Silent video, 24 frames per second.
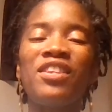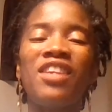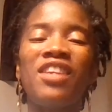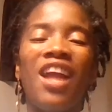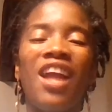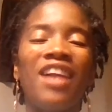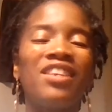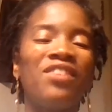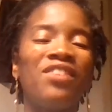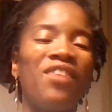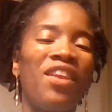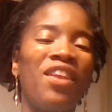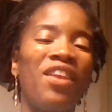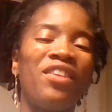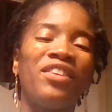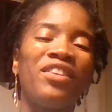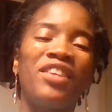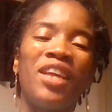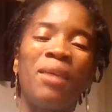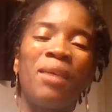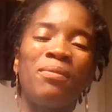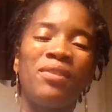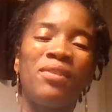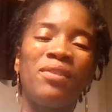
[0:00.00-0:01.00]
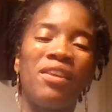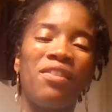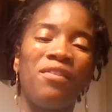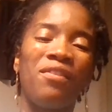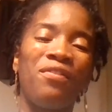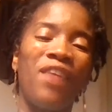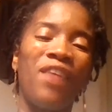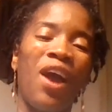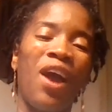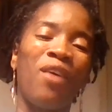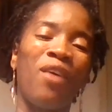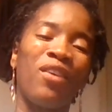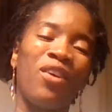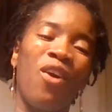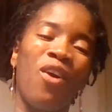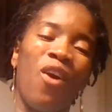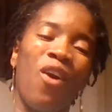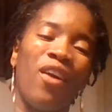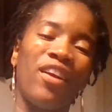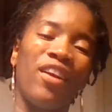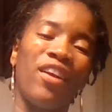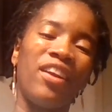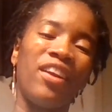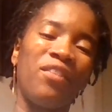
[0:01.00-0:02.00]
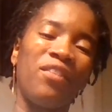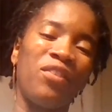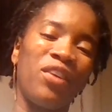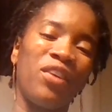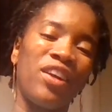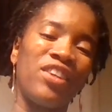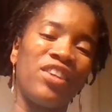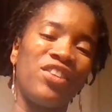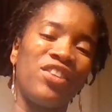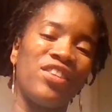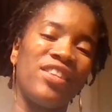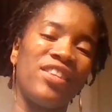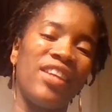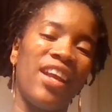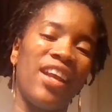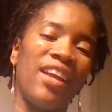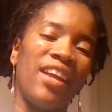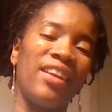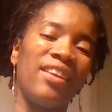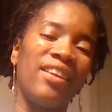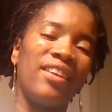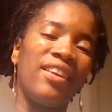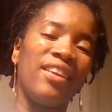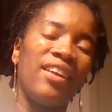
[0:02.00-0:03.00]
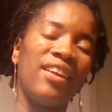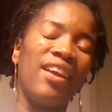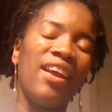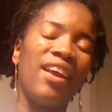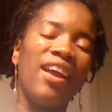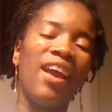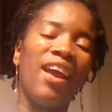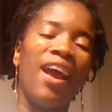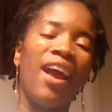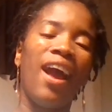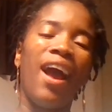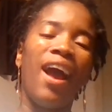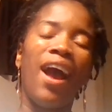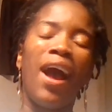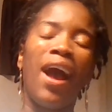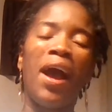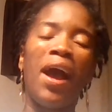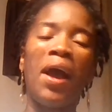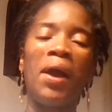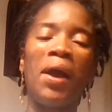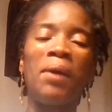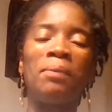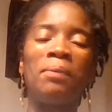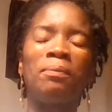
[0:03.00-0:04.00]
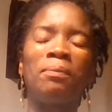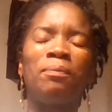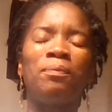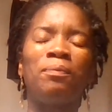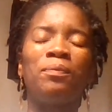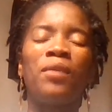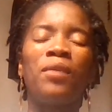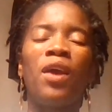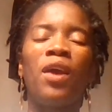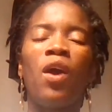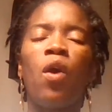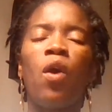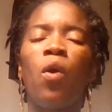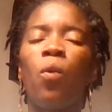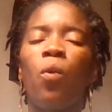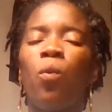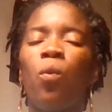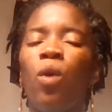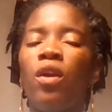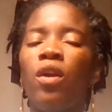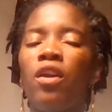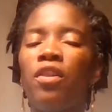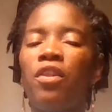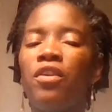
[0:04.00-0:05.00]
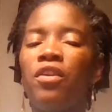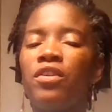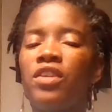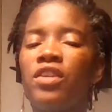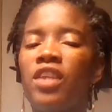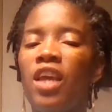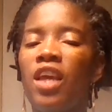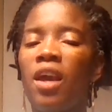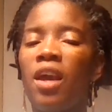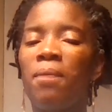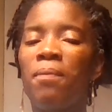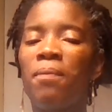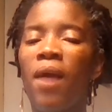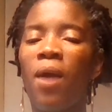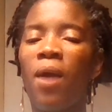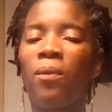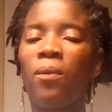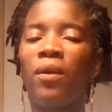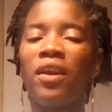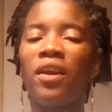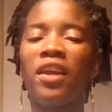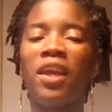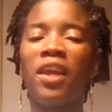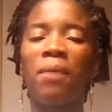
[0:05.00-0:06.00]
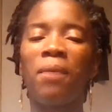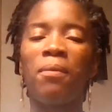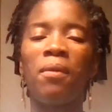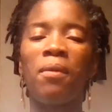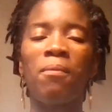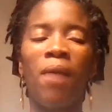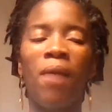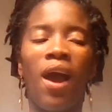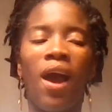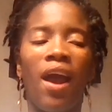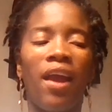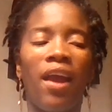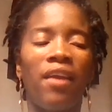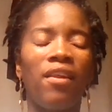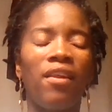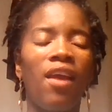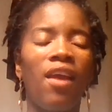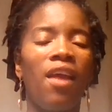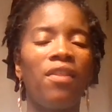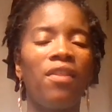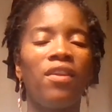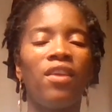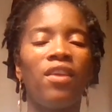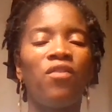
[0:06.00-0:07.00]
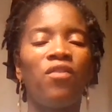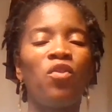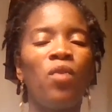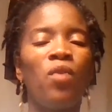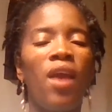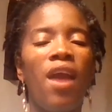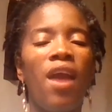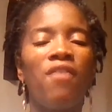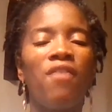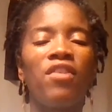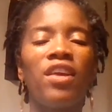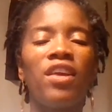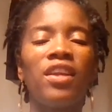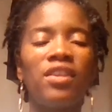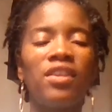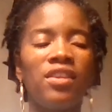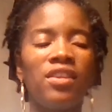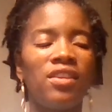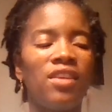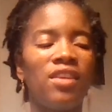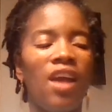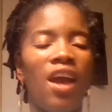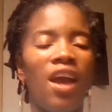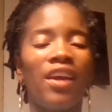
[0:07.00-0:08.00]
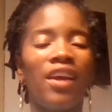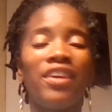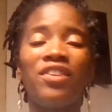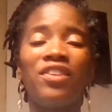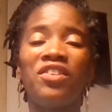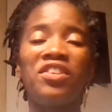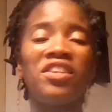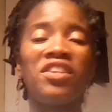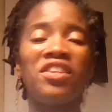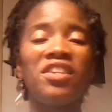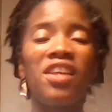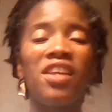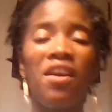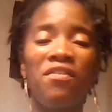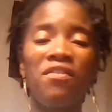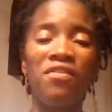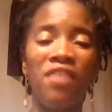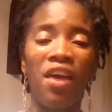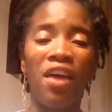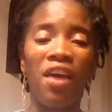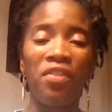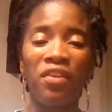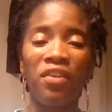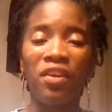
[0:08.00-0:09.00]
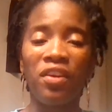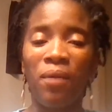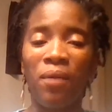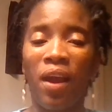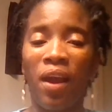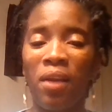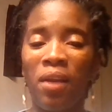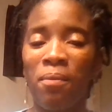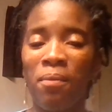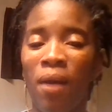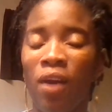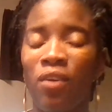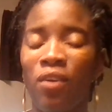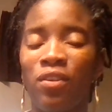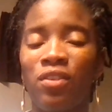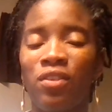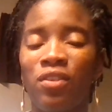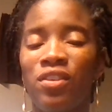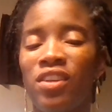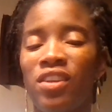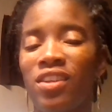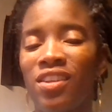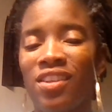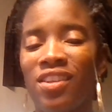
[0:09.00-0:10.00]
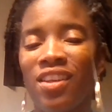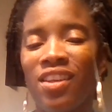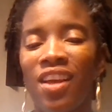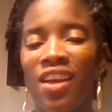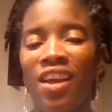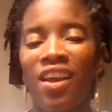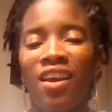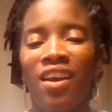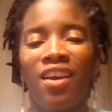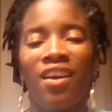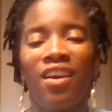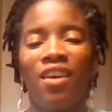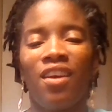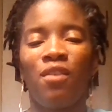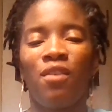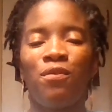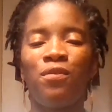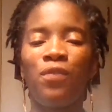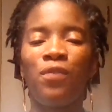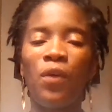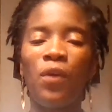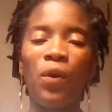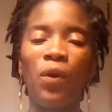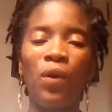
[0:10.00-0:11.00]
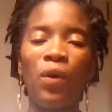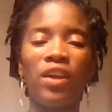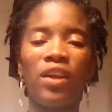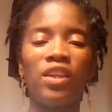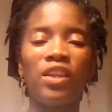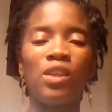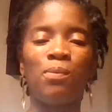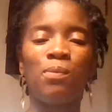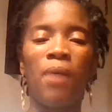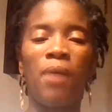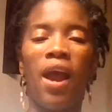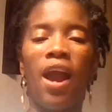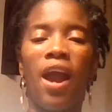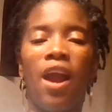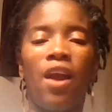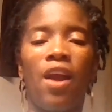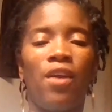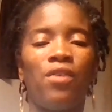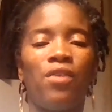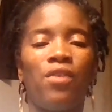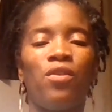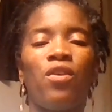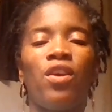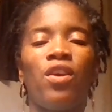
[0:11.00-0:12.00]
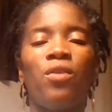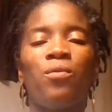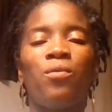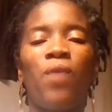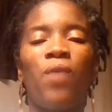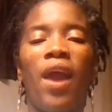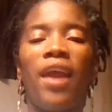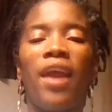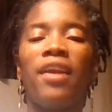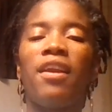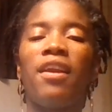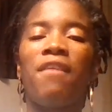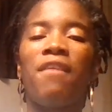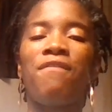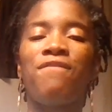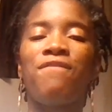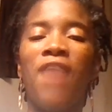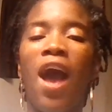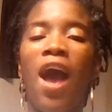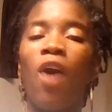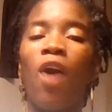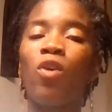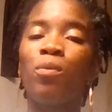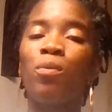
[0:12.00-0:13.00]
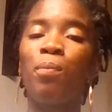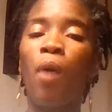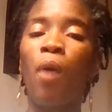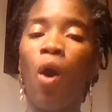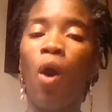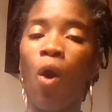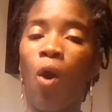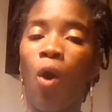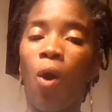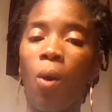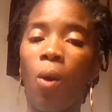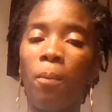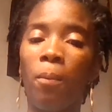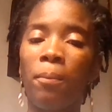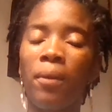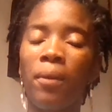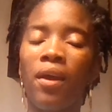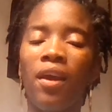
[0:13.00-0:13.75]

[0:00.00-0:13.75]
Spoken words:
lots of other tips in the Flower Garden if you're interested. One other tip I want to keep in mind, that if you ever get stuck and you just have nothing to write about, or you just feel uninspired, you can write a found poem.